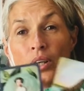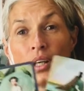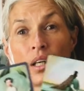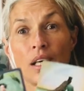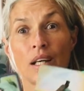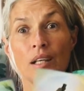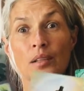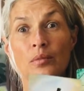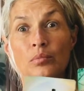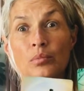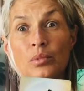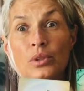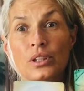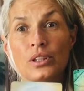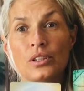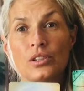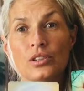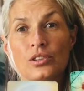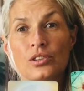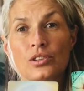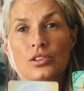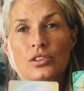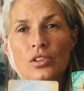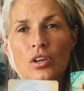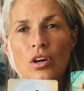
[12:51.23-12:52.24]
and be the
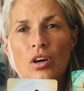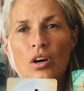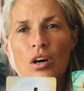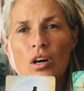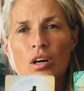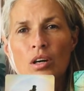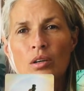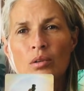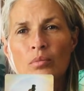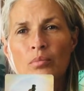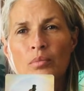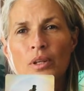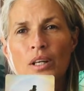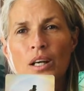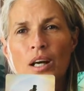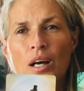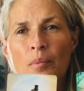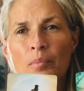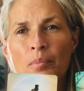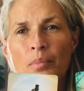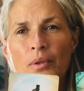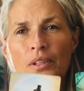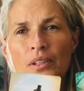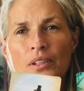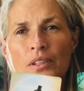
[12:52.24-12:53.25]
star, be
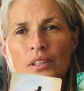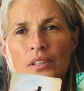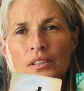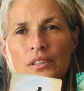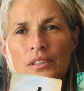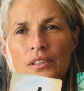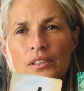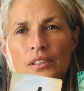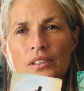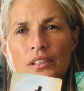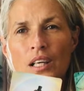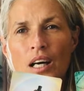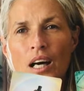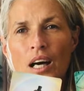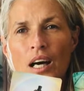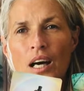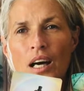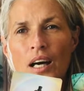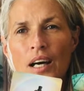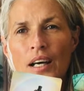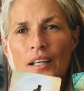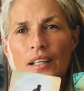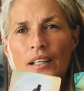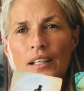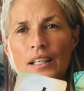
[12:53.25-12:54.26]
up in the
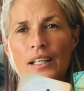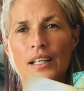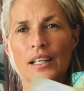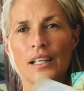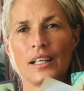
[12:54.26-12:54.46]
sky.